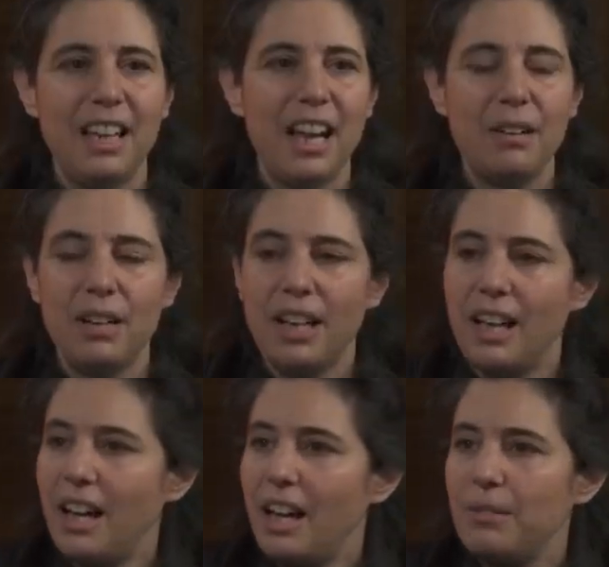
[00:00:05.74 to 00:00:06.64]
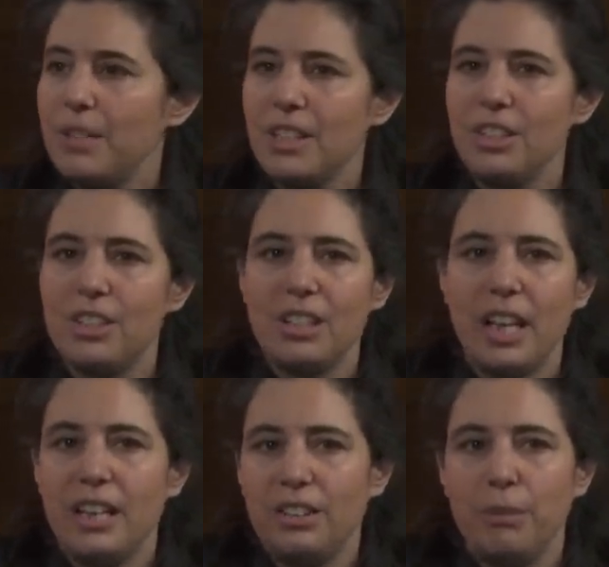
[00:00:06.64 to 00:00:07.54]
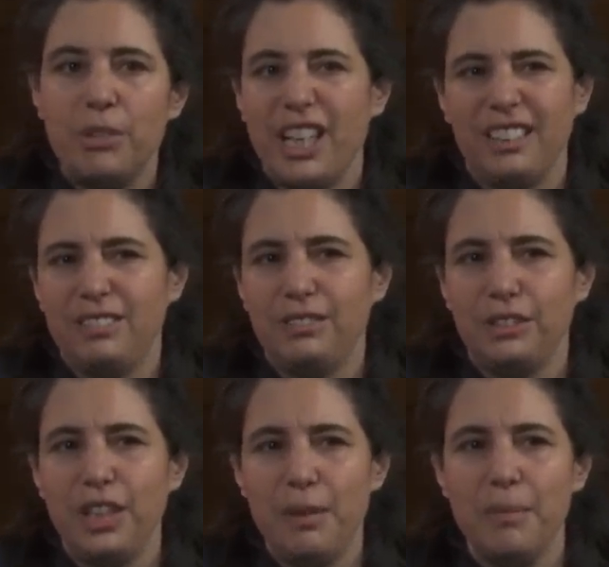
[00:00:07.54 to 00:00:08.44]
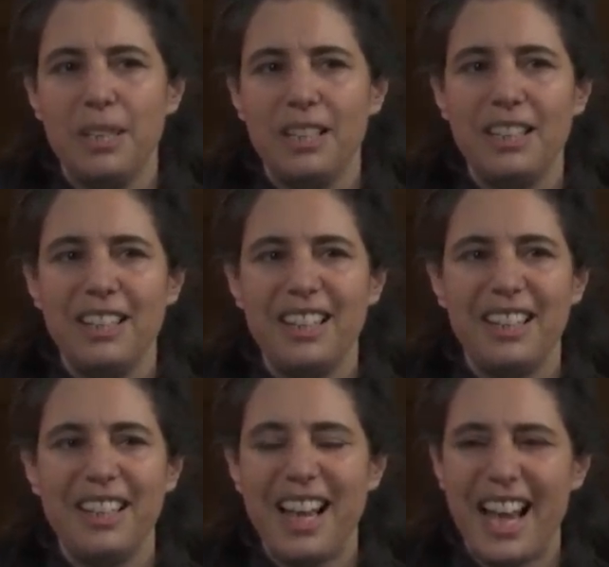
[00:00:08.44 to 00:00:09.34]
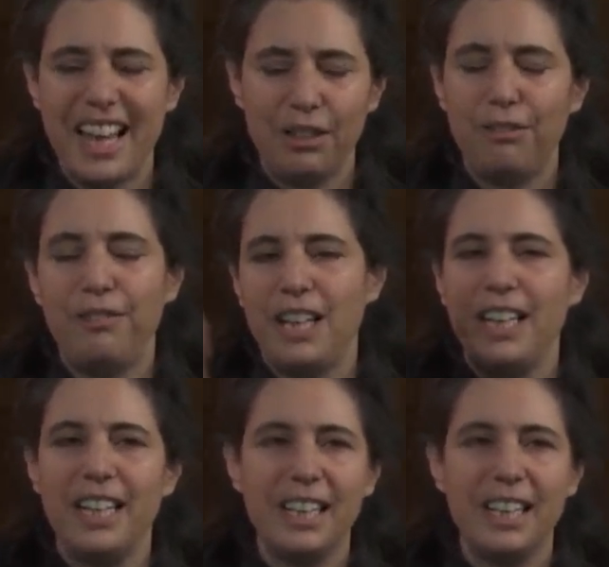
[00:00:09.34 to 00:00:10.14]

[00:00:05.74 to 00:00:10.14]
I, I was just like an object for him, and, and I had the feeling,